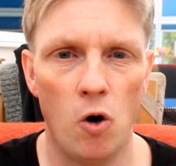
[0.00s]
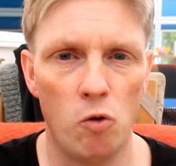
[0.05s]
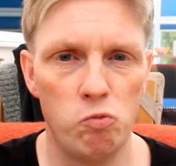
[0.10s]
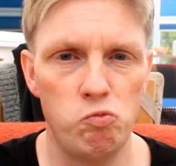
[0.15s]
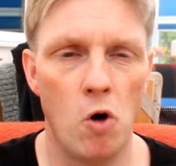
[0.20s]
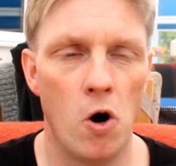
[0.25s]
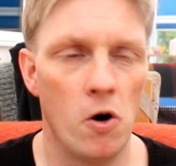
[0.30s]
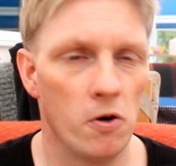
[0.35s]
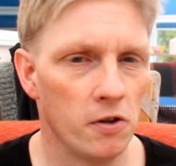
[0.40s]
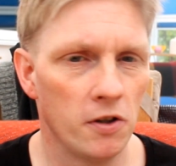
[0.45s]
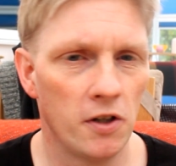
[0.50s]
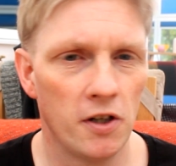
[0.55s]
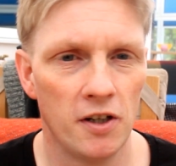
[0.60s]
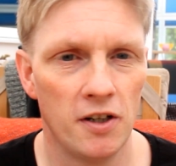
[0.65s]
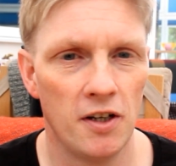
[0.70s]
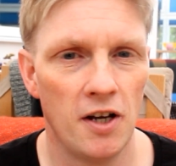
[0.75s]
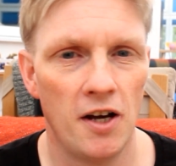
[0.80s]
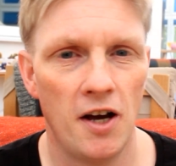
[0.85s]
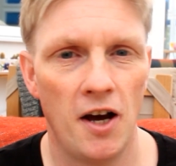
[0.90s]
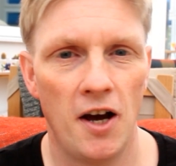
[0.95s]
or wrong.
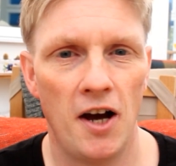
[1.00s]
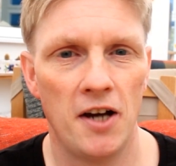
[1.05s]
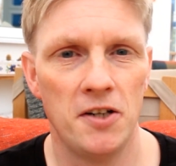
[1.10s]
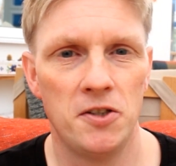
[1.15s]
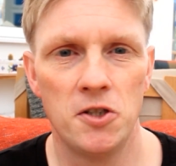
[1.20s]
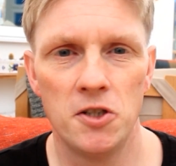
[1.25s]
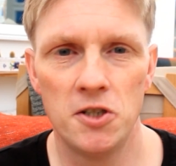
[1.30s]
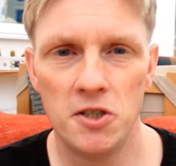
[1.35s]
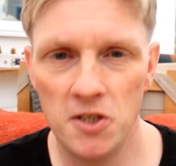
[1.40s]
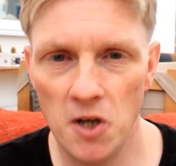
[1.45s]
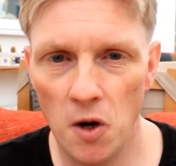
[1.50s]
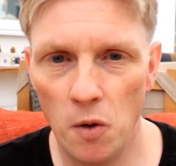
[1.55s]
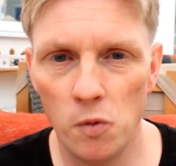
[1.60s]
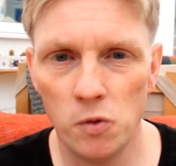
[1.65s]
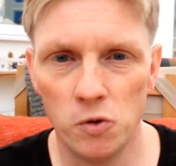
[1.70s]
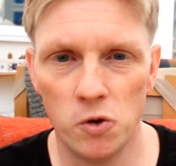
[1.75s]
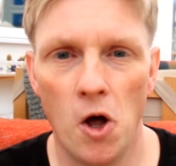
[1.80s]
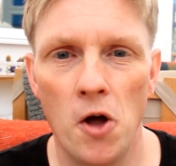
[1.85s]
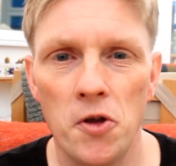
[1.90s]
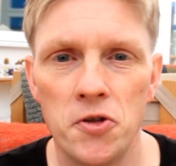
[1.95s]
I just, you know,
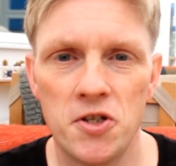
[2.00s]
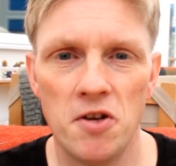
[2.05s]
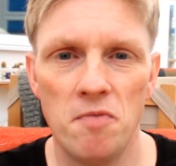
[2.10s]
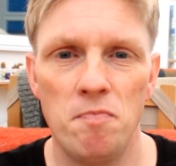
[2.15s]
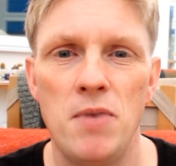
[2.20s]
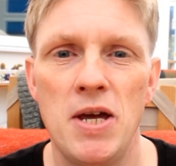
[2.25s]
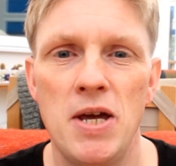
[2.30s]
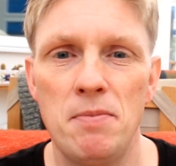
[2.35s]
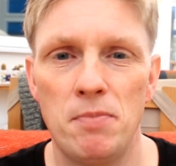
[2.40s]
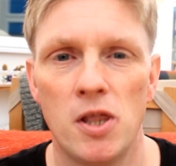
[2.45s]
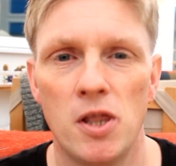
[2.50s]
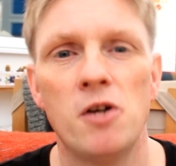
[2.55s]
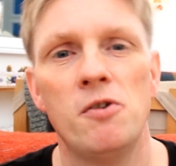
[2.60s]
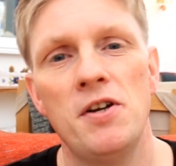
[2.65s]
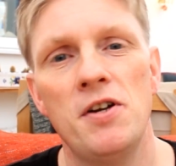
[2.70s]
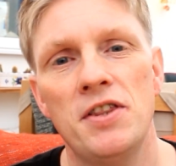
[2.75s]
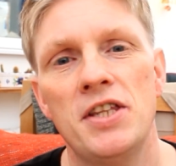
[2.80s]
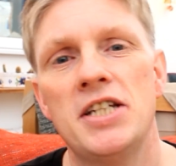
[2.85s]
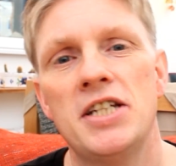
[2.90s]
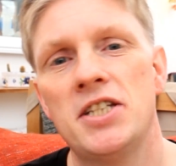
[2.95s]
lots of people are
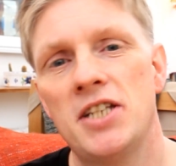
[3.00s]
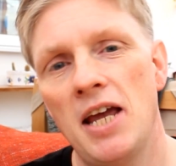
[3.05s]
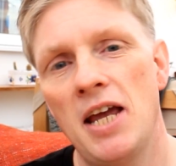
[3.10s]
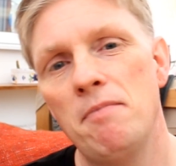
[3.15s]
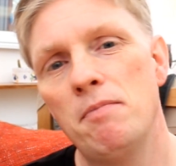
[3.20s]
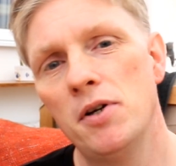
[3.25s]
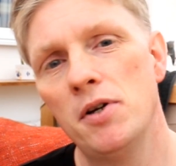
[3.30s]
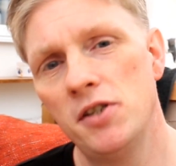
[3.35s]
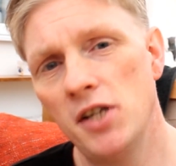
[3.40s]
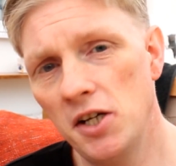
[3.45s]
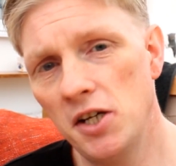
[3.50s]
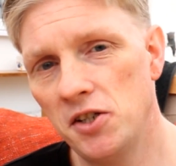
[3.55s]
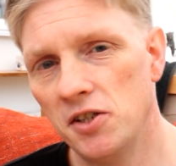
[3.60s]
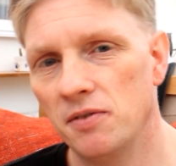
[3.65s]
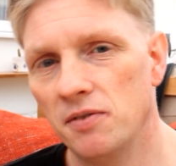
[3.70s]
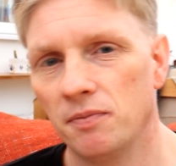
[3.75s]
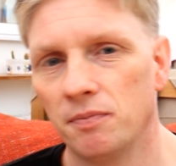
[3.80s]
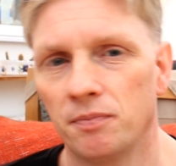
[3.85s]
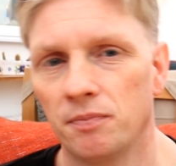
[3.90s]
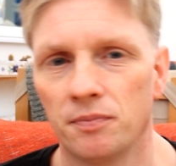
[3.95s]
in this same position.